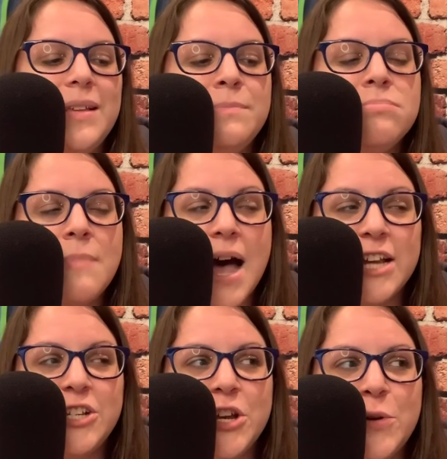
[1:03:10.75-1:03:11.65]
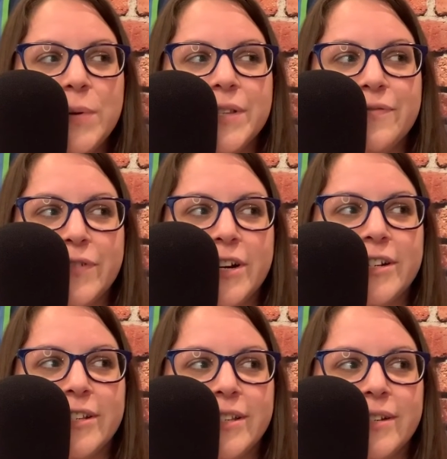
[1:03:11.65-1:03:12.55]
my show was
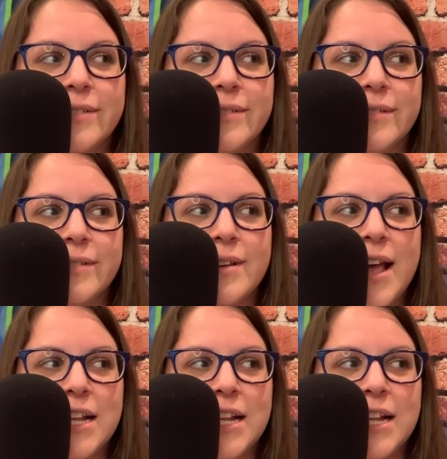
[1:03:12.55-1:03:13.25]
first and